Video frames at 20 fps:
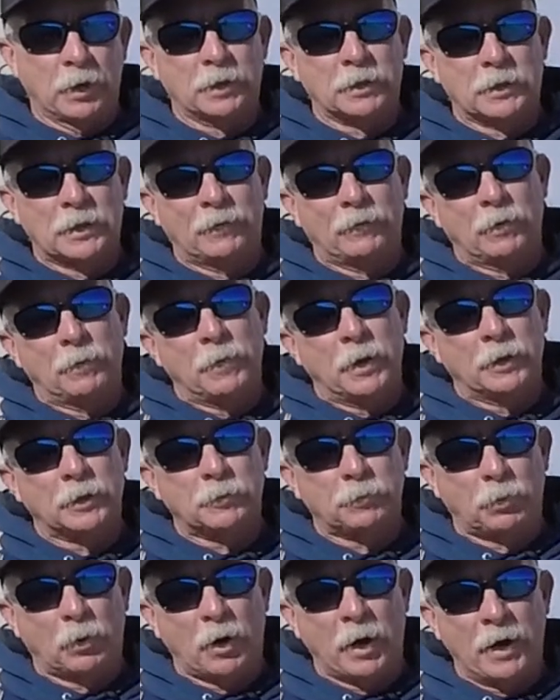it several
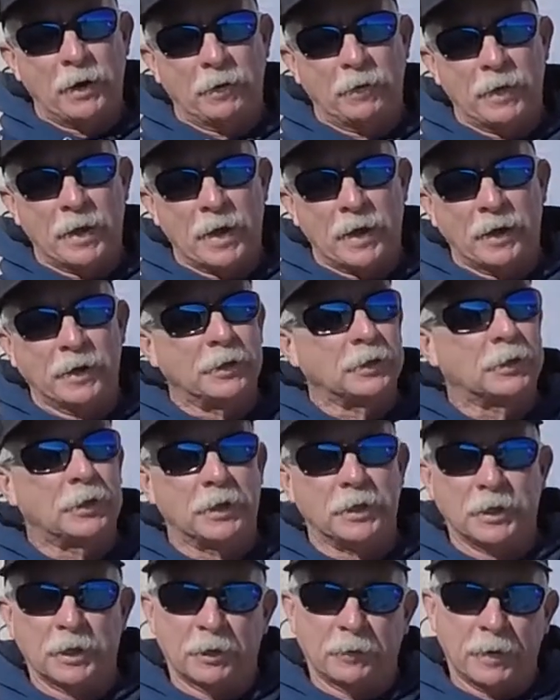months prior to that. I just
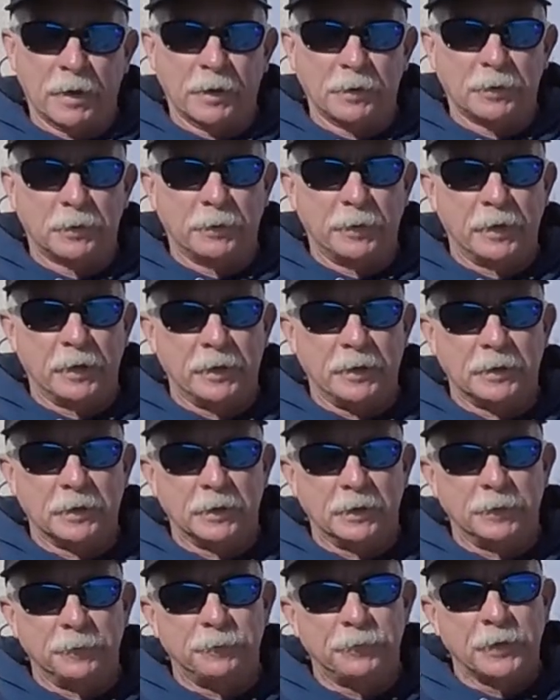didn't get around to
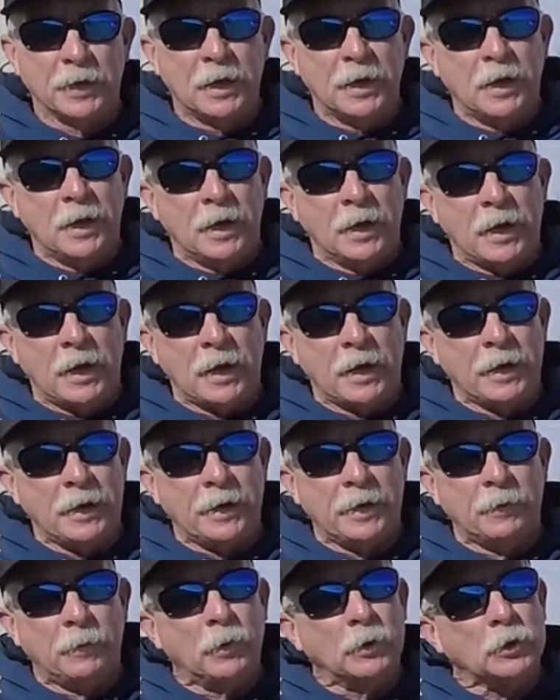releasing it. And
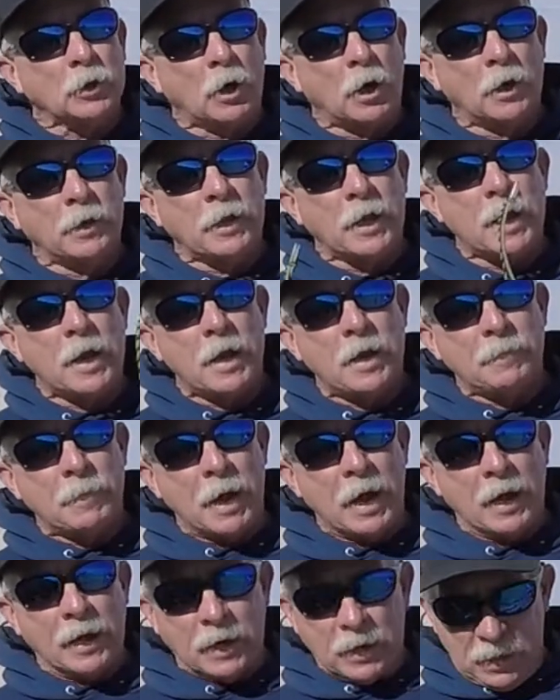it was on the A-Mag,